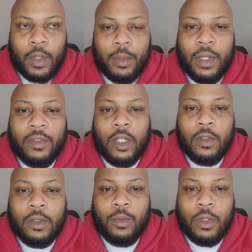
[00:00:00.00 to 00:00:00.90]
I believe
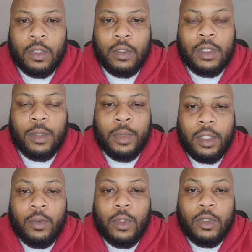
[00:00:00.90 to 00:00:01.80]
chosen ones are
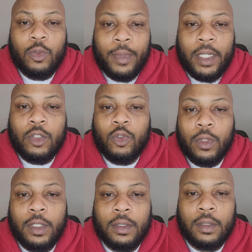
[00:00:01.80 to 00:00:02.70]
simply the ones who made a
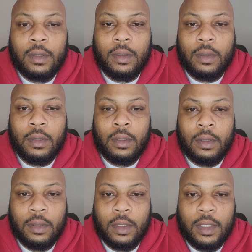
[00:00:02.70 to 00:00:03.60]
choice
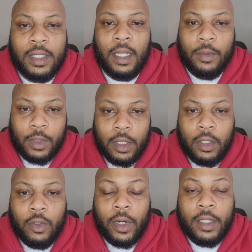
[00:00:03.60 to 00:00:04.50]
to stand
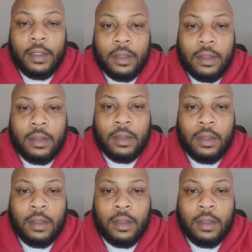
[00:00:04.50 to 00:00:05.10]
within their greatness.